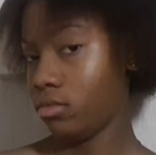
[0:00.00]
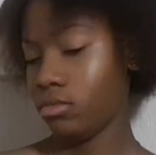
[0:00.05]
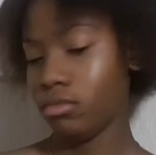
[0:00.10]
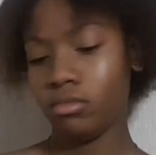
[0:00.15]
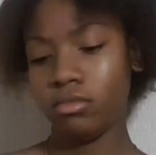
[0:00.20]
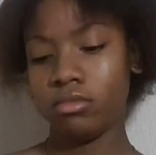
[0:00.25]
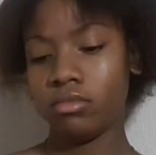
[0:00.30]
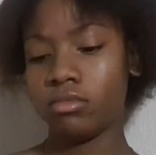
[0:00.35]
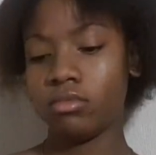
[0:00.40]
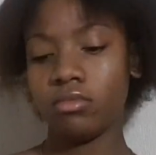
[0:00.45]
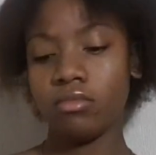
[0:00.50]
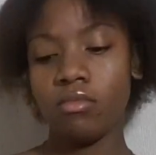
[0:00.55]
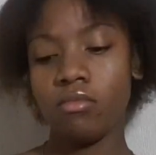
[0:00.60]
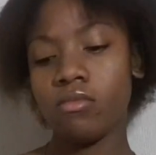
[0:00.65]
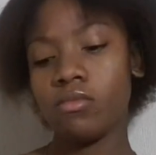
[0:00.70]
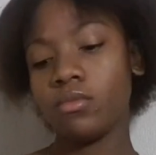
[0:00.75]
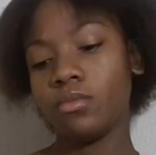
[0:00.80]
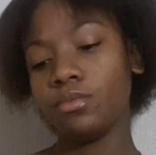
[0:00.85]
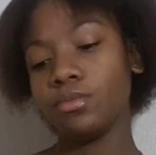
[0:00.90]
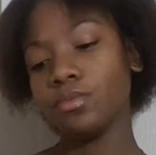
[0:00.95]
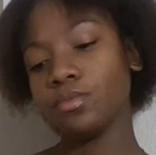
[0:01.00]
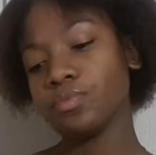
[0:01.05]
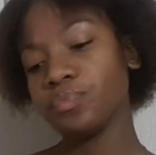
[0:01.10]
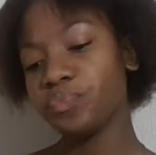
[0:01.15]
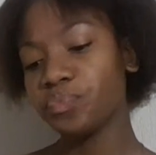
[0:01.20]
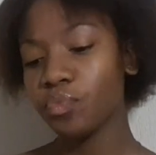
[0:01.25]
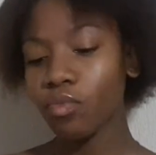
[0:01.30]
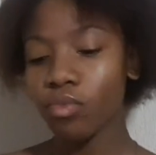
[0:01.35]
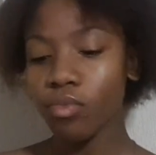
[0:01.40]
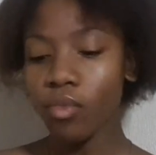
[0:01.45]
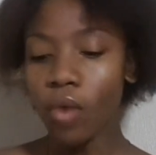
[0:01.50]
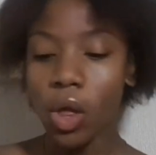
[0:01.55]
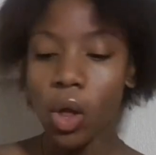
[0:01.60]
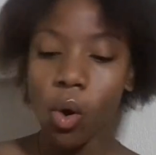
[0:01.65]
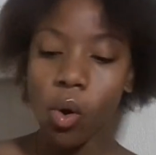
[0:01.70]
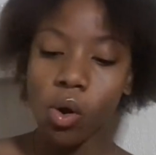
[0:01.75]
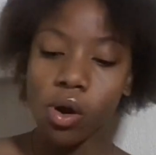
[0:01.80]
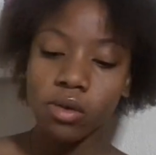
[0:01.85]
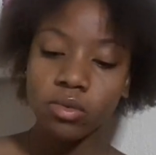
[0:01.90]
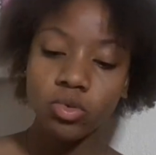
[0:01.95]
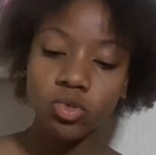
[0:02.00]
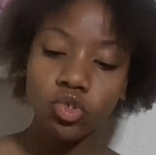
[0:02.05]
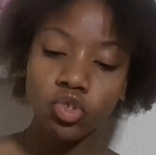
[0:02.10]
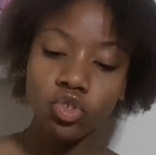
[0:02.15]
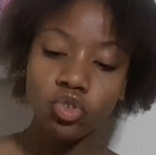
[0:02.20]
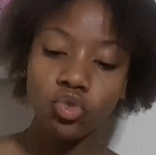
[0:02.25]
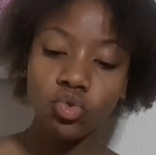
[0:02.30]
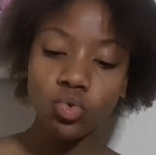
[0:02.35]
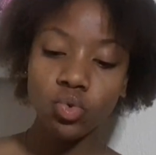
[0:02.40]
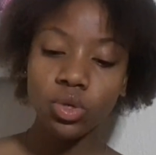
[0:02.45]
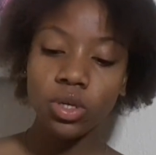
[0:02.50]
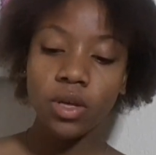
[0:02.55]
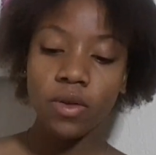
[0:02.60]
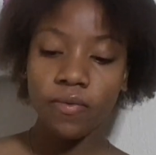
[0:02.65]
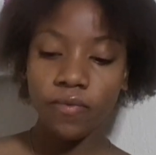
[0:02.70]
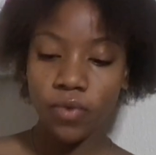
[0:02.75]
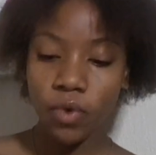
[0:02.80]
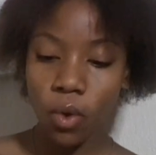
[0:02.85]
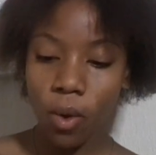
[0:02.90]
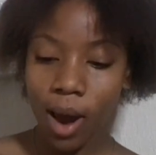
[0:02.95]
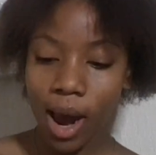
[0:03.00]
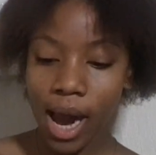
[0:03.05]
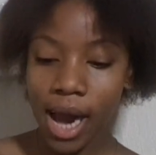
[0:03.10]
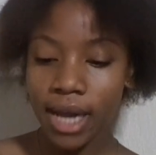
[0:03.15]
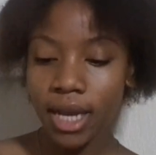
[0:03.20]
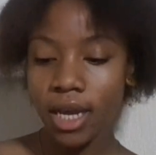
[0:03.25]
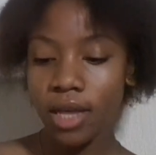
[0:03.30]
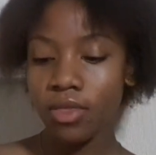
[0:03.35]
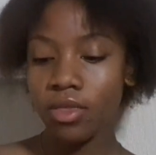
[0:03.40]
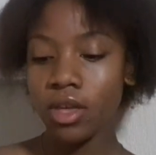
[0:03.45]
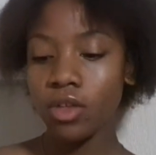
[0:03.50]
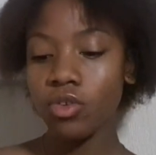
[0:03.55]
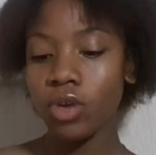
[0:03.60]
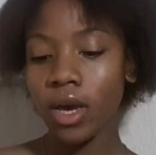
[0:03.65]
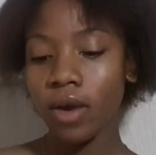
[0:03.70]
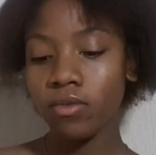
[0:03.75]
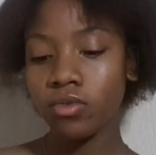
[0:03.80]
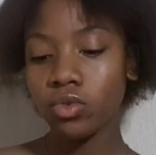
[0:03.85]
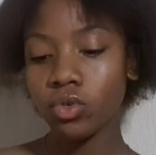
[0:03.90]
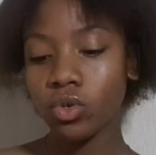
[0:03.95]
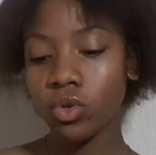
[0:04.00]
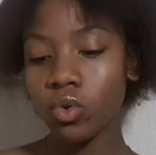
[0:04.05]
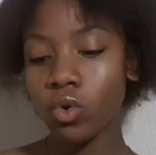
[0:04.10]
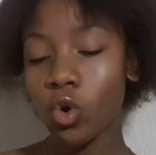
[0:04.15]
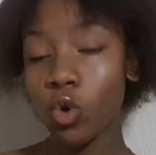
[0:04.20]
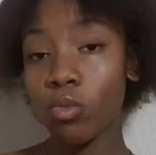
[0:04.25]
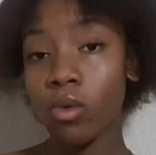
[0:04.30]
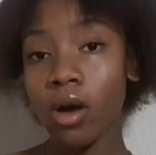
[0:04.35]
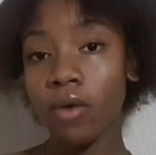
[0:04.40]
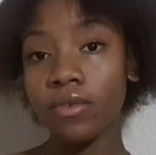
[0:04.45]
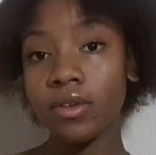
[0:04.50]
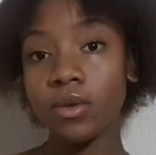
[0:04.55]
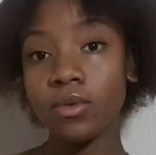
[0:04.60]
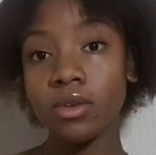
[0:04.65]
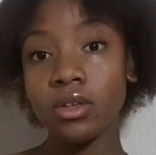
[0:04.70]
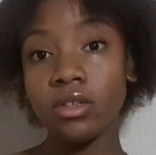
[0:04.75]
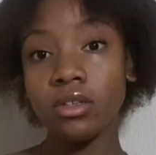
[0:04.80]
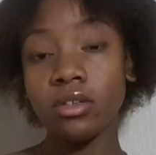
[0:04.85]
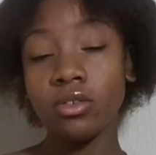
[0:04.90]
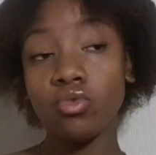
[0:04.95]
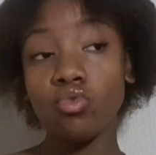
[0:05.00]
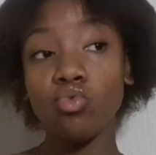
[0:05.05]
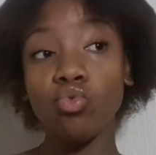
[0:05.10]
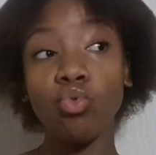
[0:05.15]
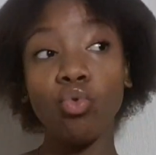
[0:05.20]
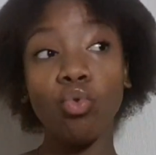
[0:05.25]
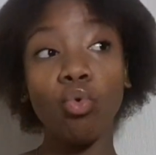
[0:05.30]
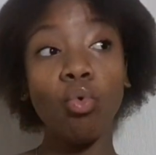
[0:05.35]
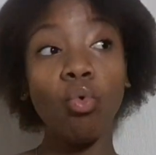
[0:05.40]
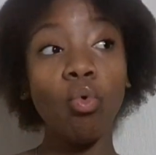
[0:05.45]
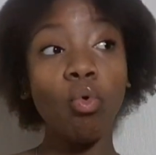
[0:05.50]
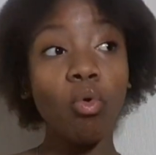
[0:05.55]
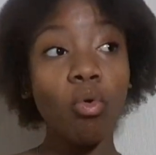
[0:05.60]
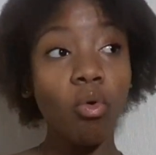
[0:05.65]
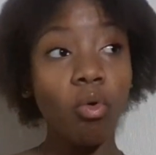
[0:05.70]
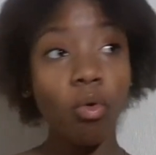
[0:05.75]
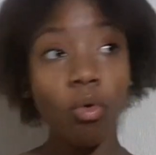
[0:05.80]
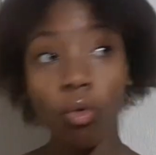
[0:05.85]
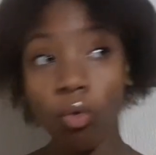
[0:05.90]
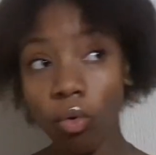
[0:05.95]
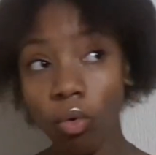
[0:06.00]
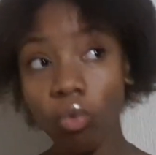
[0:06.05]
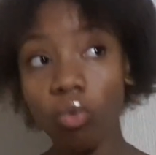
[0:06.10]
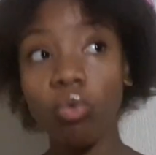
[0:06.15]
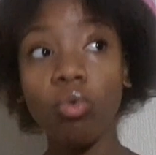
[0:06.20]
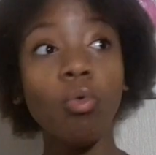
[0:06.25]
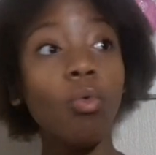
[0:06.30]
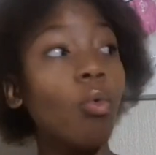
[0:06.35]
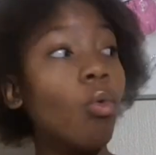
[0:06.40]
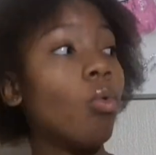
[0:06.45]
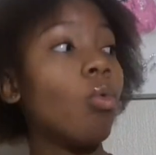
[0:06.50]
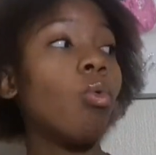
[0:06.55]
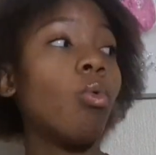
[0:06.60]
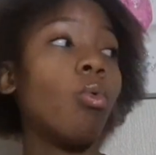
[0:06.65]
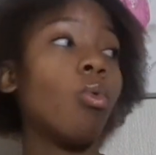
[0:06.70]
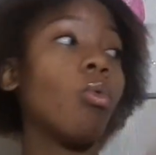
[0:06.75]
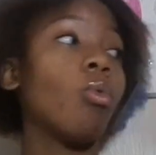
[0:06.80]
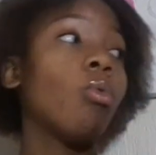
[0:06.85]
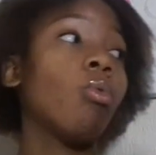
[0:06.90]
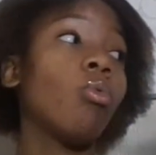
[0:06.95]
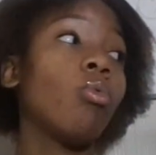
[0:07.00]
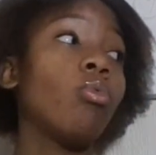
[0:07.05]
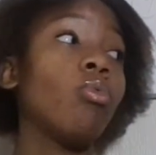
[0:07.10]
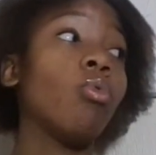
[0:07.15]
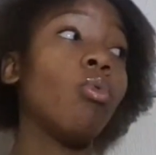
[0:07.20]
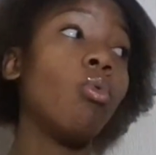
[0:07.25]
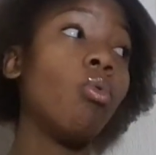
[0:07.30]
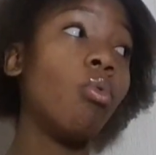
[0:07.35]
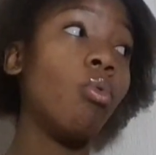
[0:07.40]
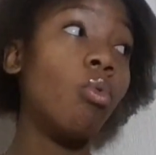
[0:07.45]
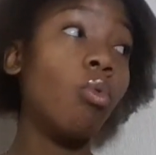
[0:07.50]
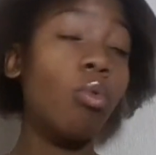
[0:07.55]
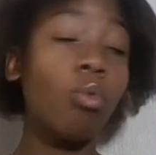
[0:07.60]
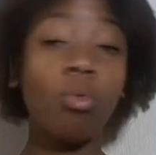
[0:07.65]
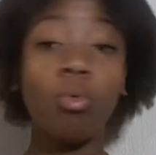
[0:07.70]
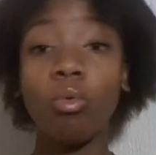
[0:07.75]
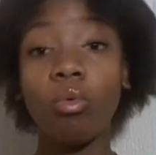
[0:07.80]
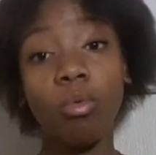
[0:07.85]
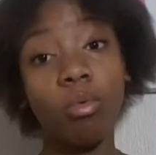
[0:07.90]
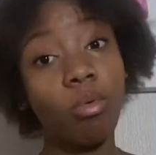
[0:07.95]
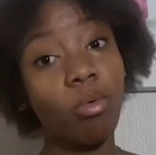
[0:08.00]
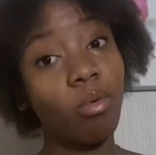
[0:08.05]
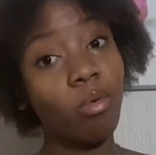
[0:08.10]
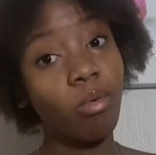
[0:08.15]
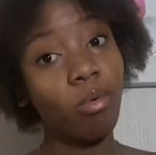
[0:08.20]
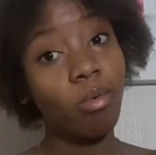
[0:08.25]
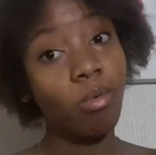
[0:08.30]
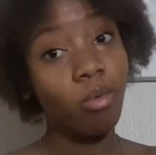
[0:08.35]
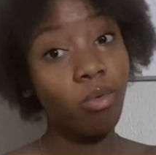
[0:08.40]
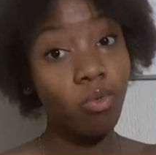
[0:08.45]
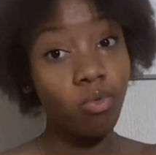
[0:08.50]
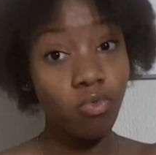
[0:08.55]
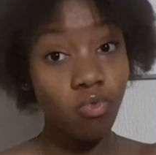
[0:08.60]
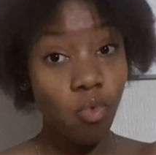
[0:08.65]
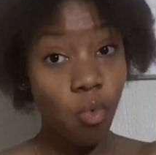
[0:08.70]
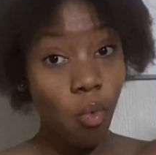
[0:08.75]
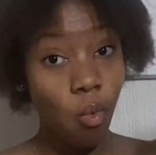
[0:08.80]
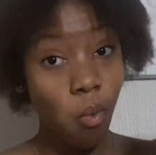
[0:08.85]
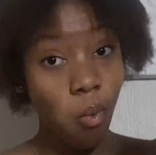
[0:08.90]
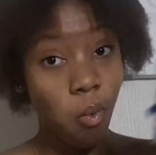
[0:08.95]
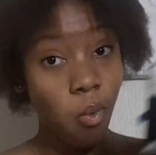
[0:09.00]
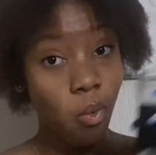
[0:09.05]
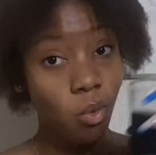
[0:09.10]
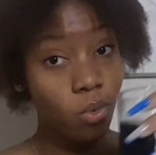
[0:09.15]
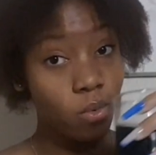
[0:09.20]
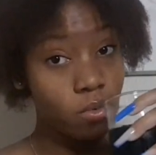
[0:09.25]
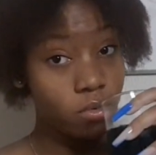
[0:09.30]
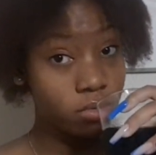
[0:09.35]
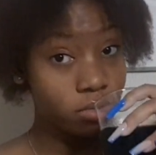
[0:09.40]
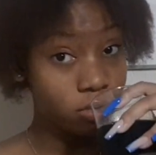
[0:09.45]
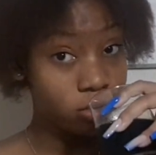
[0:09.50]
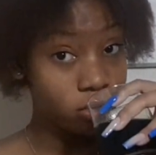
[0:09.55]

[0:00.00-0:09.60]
Mm-mm. What would you do if you're high and then you have to go home afterwards? You, you, you, you.